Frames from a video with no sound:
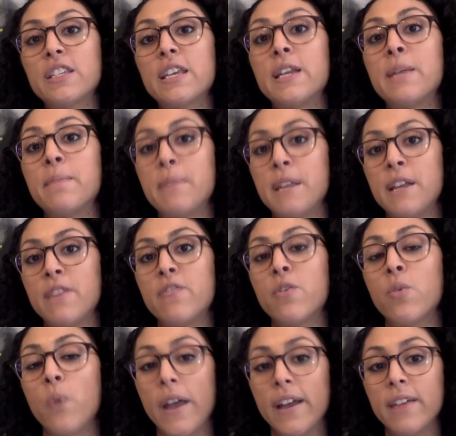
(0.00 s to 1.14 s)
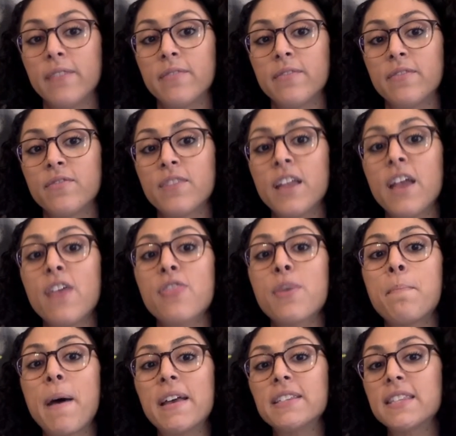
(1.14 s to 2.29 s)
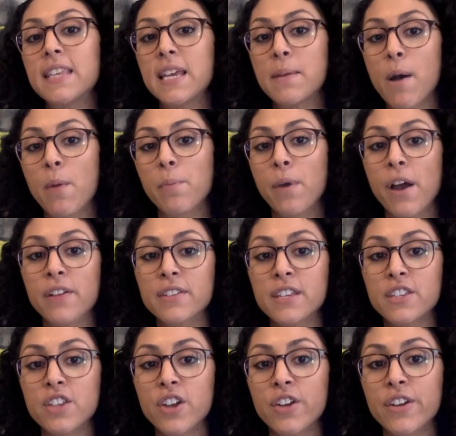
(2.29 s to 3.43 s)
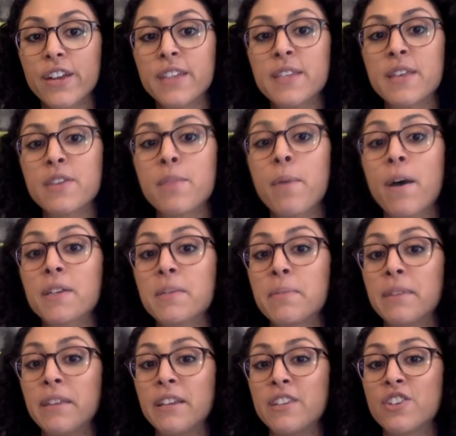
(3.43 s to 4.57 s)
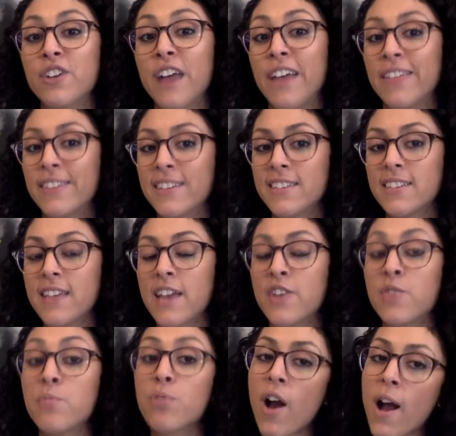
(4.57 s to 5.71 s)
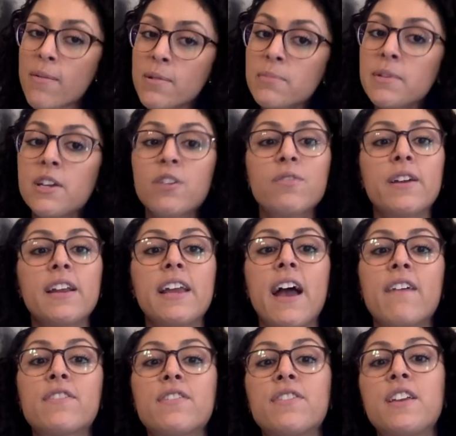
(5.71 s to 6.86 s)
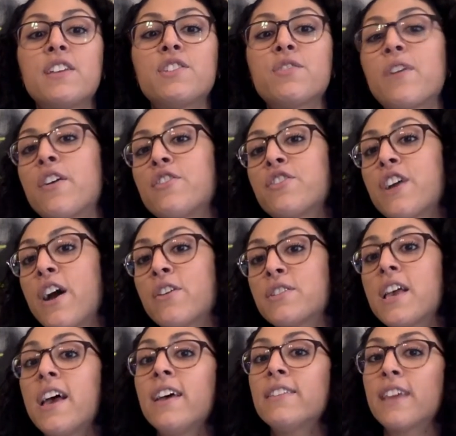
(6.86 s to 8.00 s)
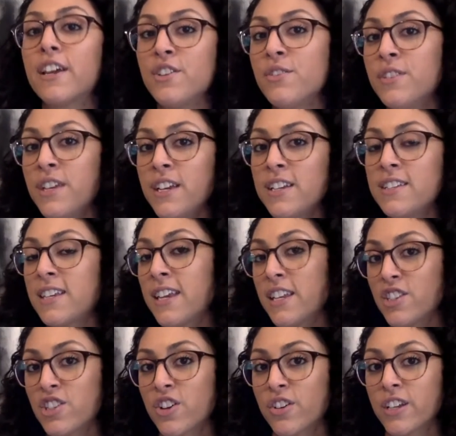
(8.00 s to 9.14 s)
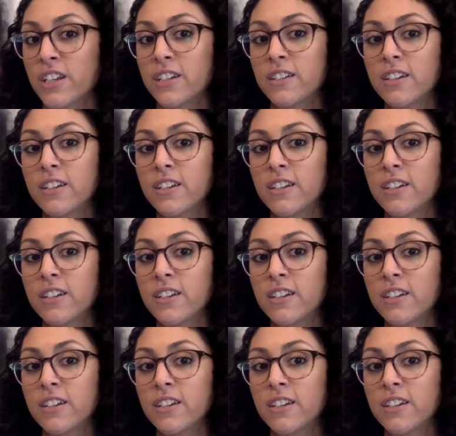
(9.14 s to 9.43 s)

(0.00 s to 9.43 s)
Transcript: in a meaningful way. The best thing about process art is that the possibilities are endless, and you probably already have the things around your house that you need to get started.